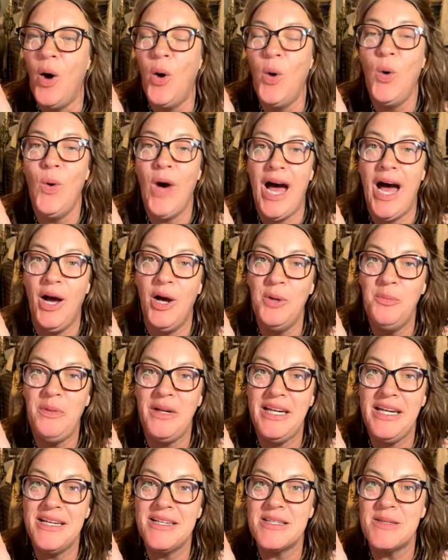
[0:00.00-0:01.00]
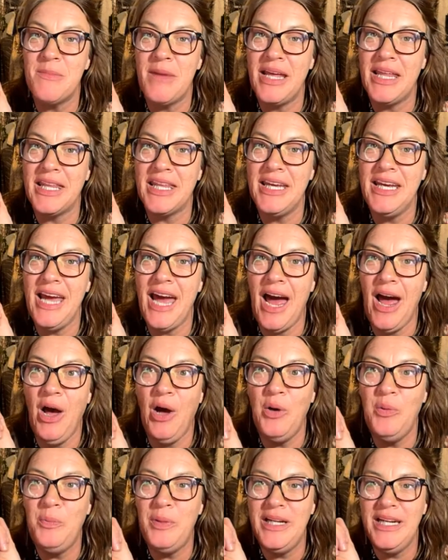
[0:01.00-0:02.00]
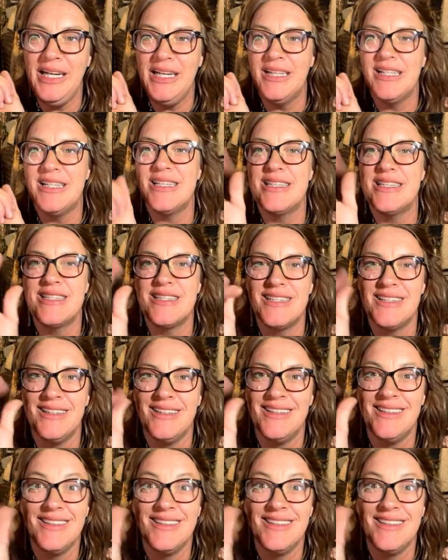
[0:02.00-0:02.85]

Oh, I hope it is, Melly. I hope it is.